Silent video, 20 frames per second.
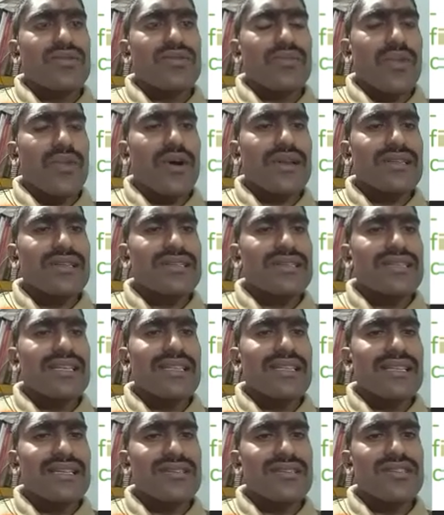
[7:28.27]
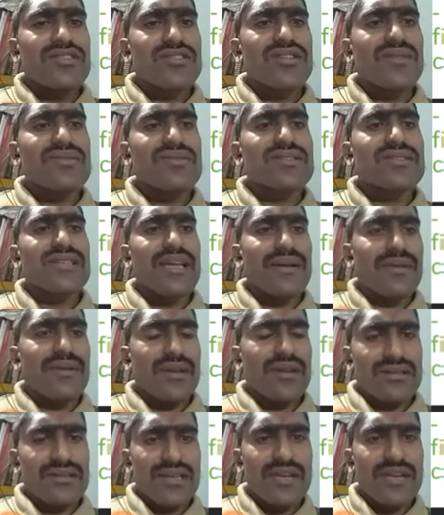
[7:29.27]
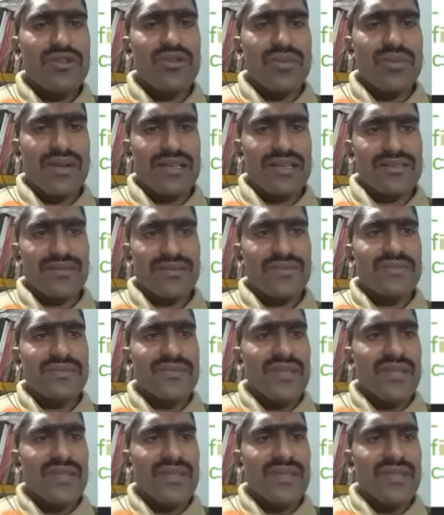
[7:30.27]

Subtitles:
for the synthesis of cytoplasm,